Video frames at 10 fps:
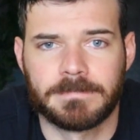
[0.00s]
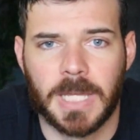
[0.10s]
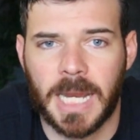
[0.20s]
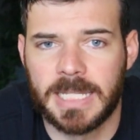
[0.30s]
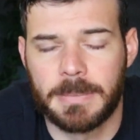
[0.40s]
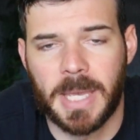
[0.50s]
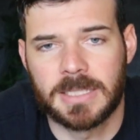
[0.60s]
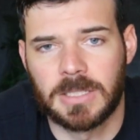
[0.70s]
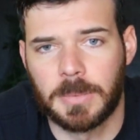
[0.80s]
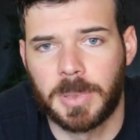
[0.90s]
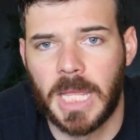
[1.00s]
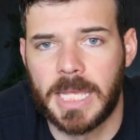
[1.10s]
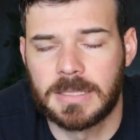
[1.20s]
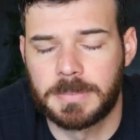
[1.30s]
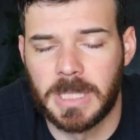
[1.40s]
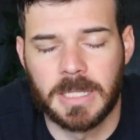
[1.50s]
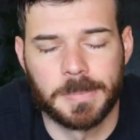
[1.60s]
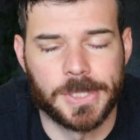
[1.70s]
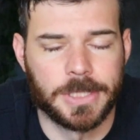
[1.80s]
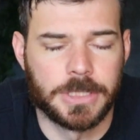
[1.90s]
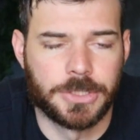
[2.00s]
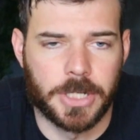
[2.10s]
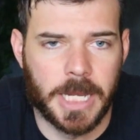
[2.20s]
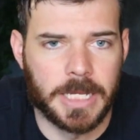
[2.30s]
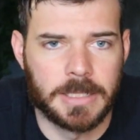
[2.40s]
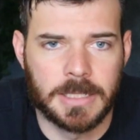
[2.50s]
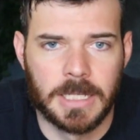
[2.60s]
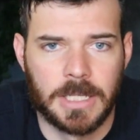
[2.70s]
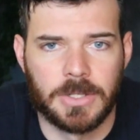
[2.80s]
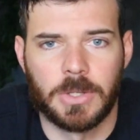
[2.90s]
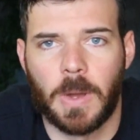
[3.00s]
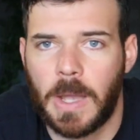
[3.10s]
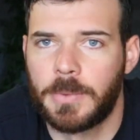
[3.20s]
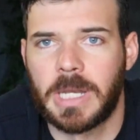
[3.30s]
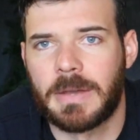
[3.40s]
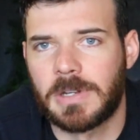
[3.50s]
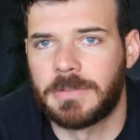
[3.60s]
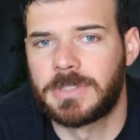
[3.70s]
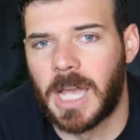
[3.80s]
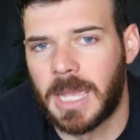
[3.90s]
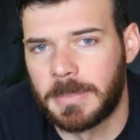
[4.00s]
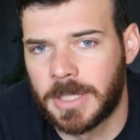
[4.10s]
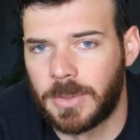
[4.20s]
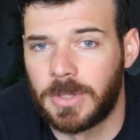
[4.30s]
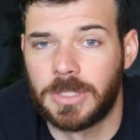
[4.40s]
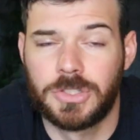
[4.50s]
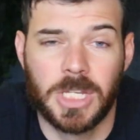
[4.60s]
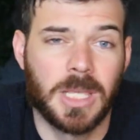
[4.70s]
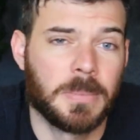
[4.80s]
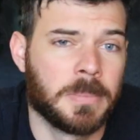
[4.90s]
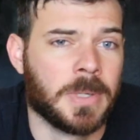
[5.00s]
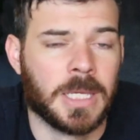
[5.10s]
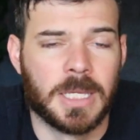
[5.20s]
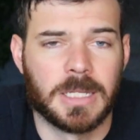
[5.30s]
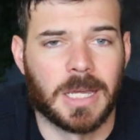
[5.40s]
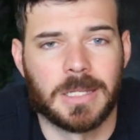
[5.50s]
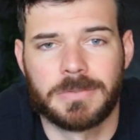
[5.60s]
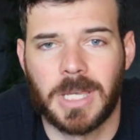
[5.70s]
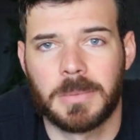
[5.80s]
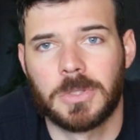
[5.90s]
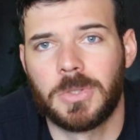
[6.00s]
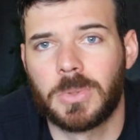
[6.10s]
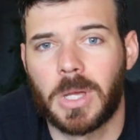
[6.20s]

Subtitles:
And I'd get back to the place, be completely drained. I wouldn't have enough time to go to the gym, not enough time to do